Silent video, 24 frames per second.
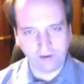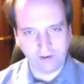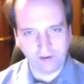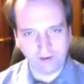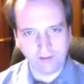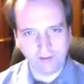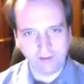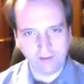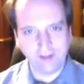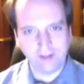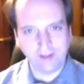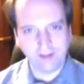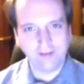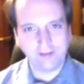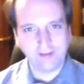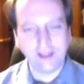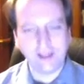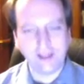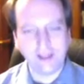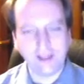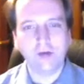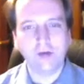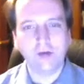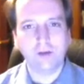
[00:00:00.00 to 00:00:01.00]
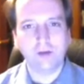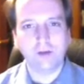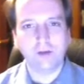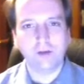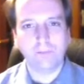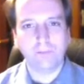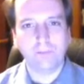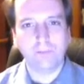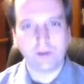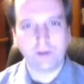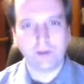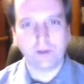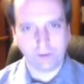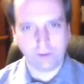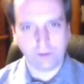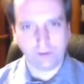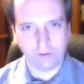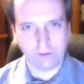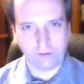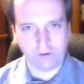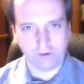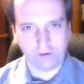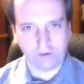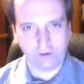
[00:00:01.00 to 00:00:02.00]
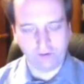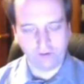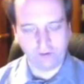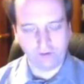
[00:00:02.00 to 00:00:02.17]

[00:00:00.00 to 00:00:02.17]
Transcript: and that is taking on moderate Christians.